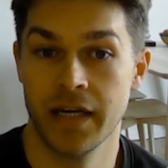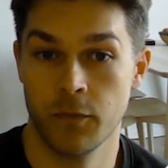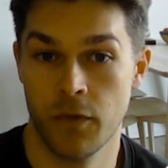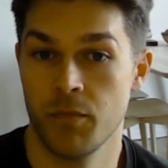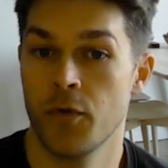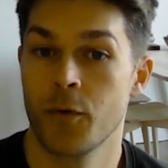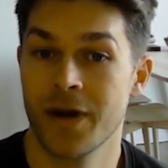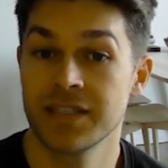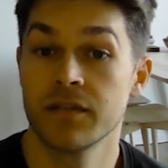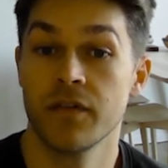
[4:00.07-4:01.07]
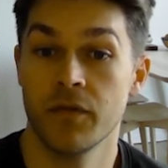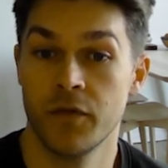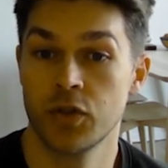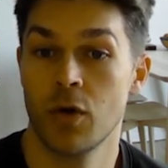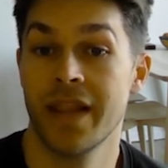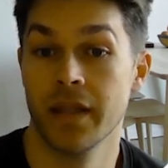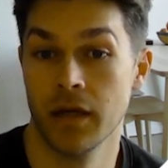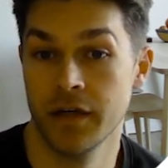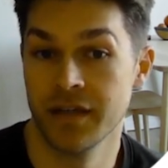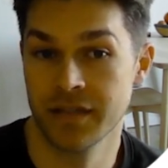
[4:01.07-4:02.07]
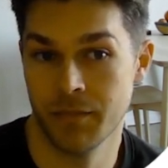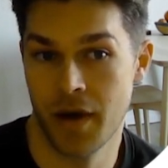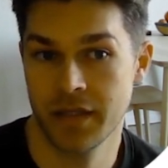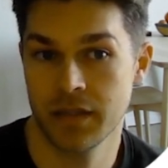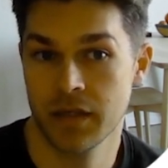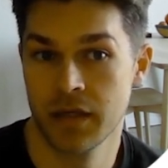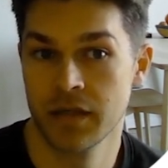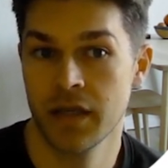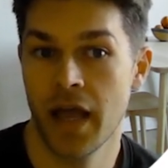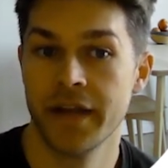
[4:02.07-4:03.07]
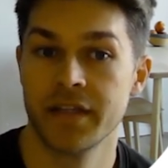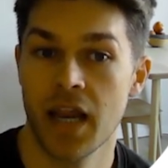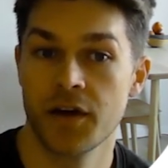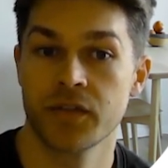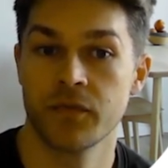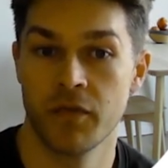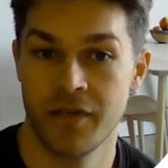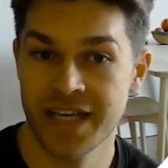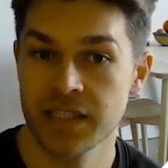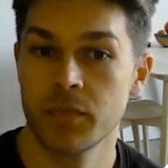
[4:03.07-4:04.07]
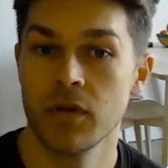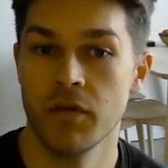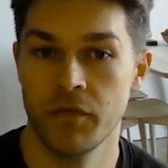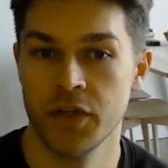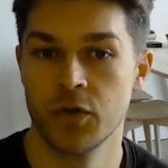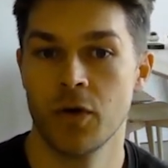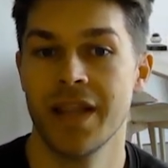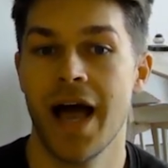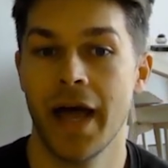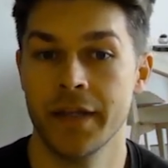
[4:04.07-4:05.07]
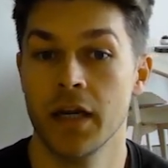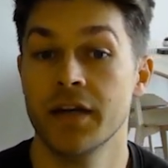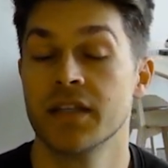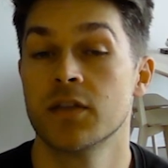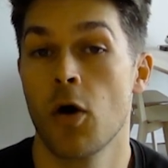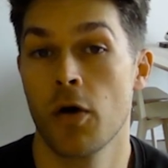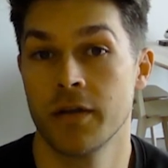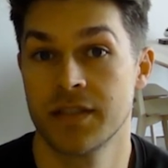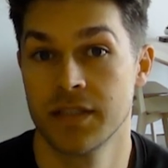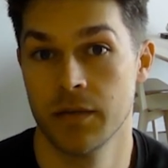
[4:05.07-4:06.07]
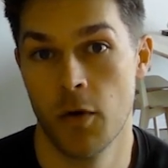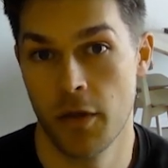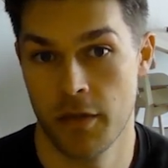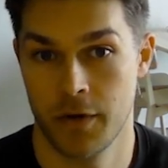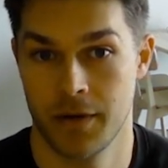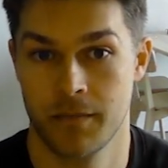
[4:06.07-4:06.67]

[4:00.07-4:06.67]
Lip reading: with progressive visual analytics in mind, and allows for flexible visual analytics or system authoring.